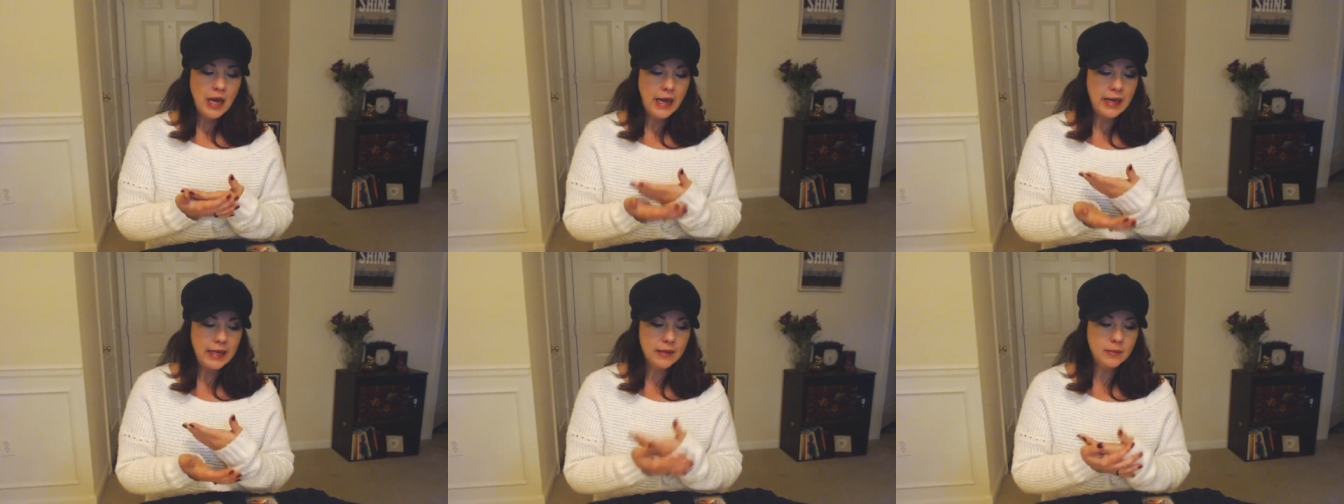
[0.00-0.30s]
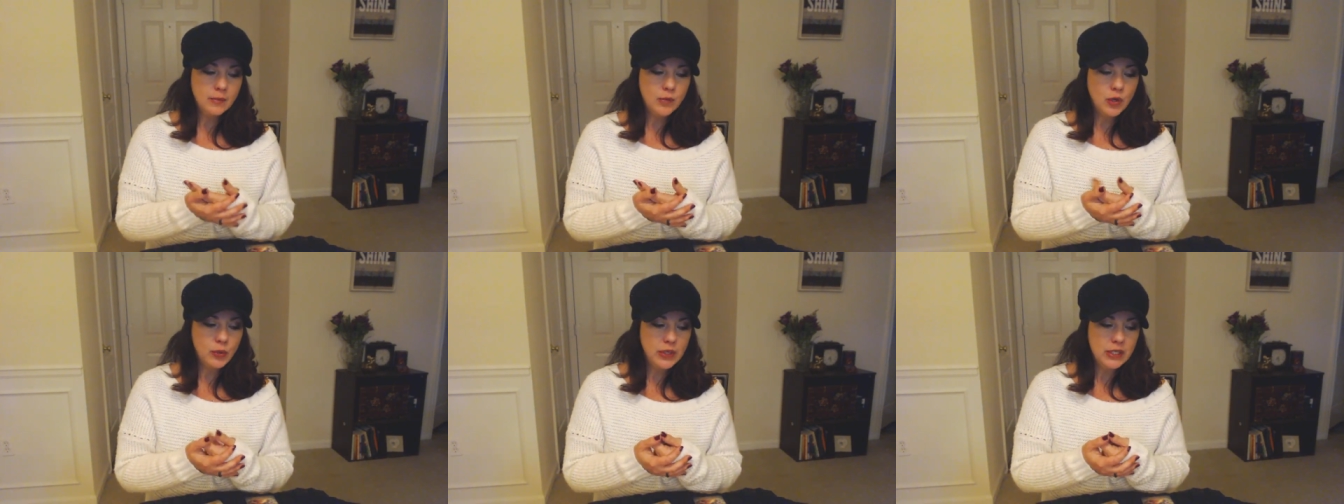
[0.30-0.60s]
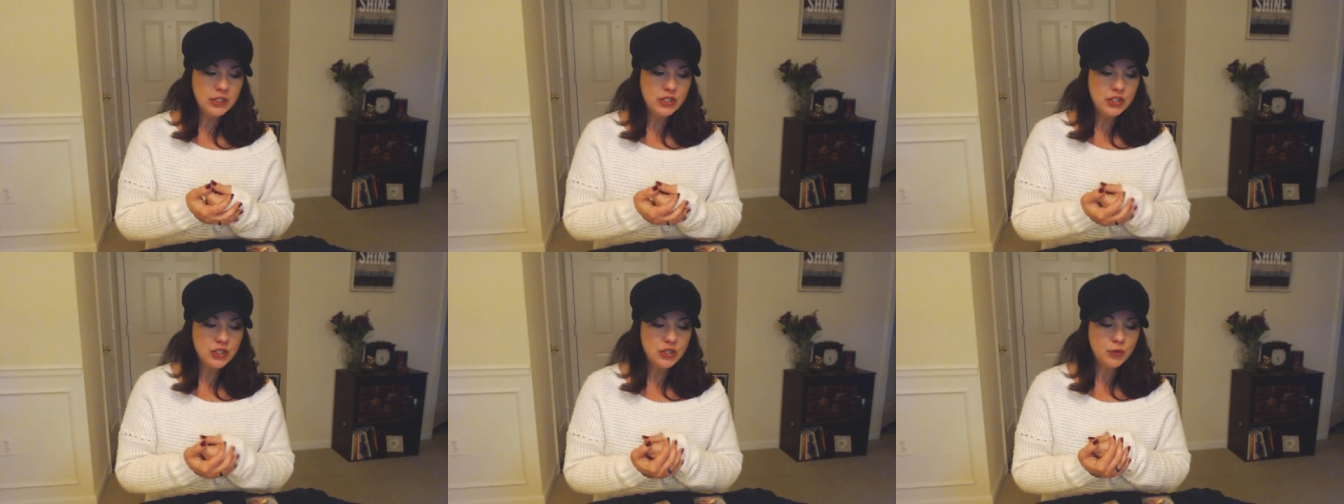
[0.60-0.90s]
I am
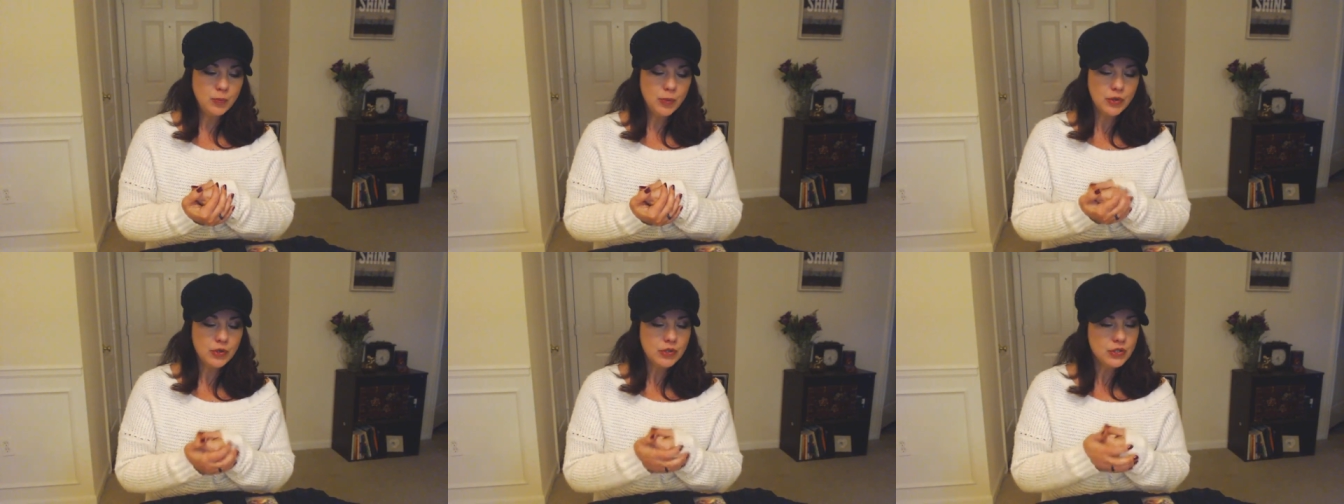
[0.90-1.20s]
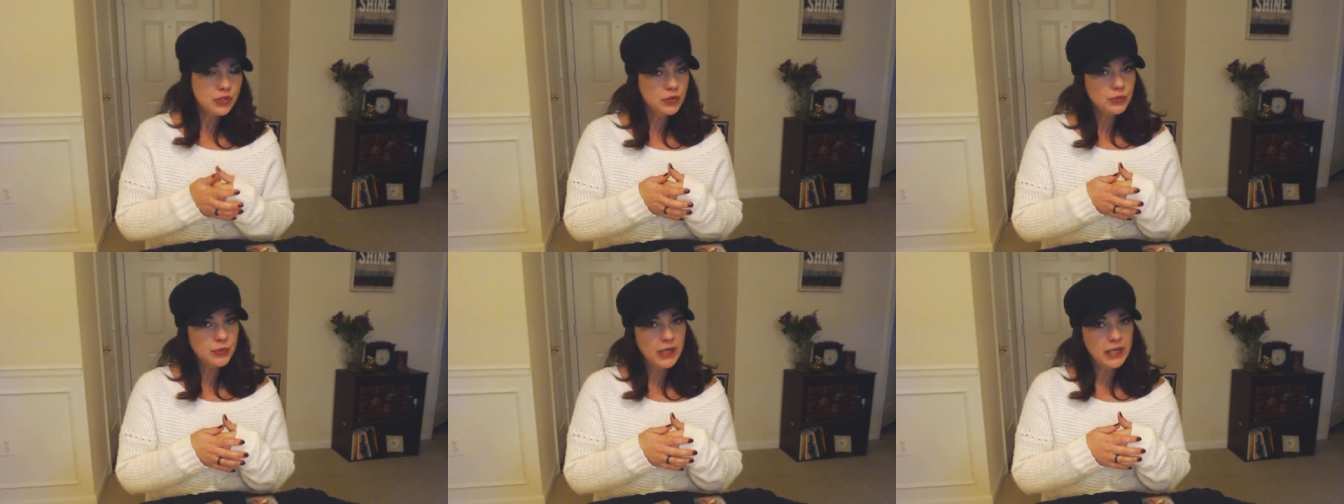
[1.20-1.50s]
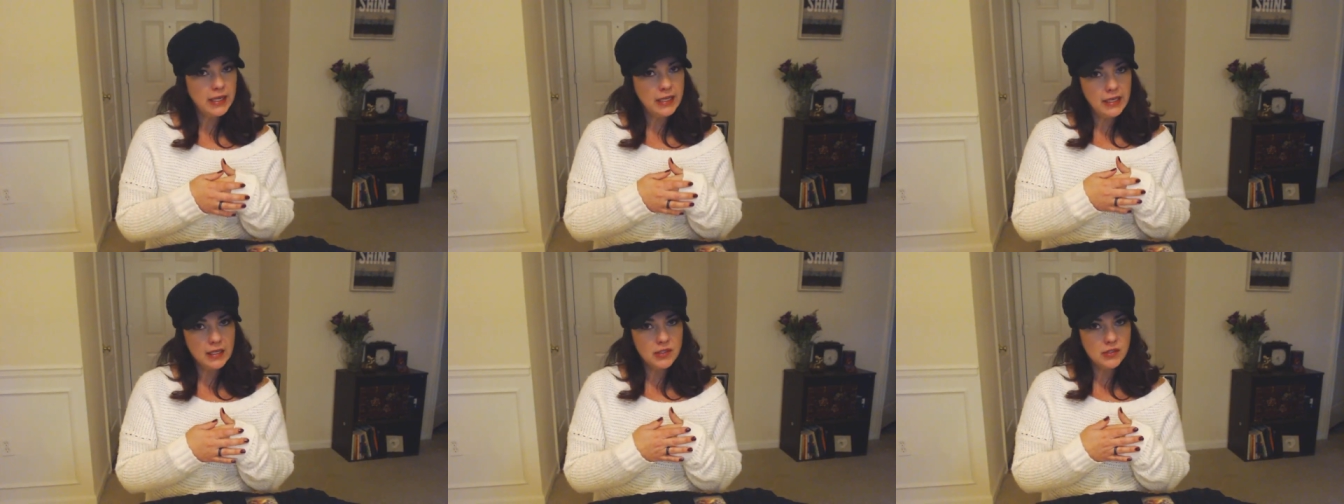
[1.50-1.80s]
going to do personal
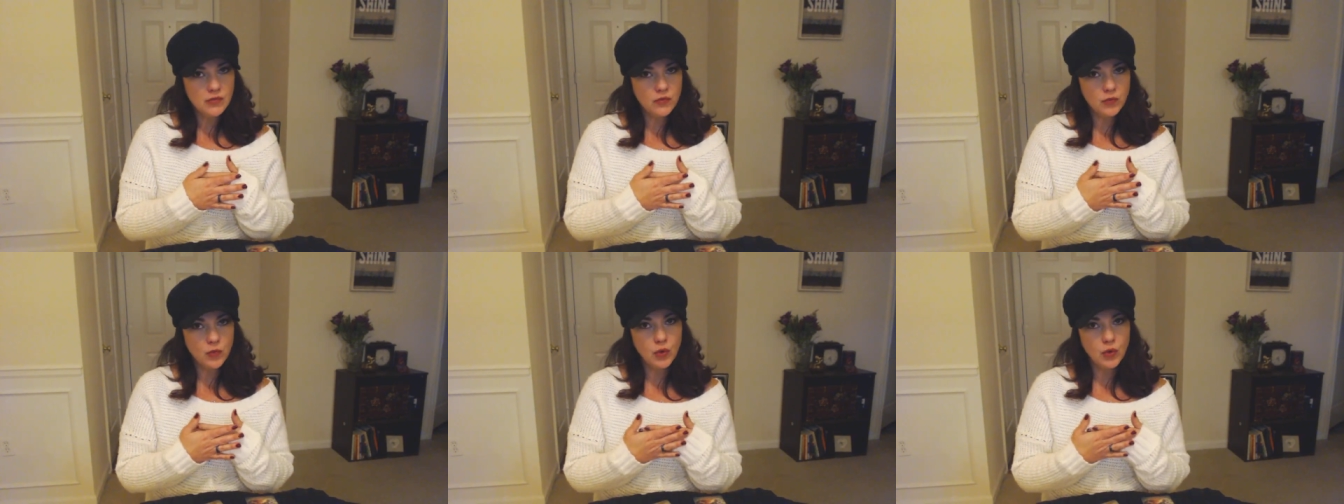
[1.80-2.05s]
readings